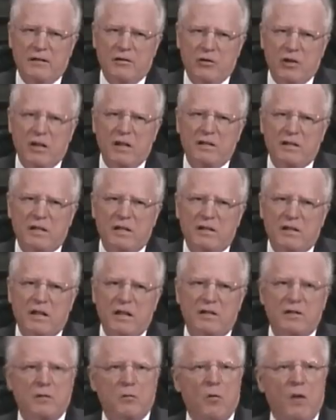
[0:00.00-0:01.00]
Jesus
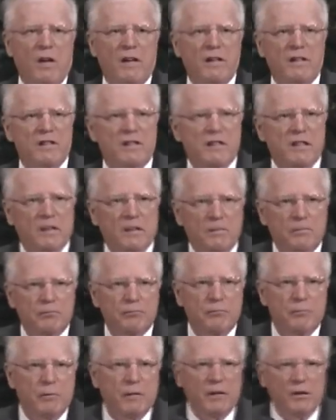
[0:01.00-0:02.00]
doesn't want us to
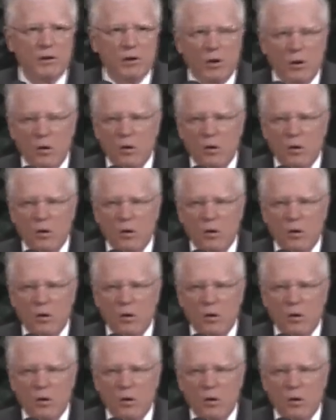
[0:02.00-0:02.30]
build a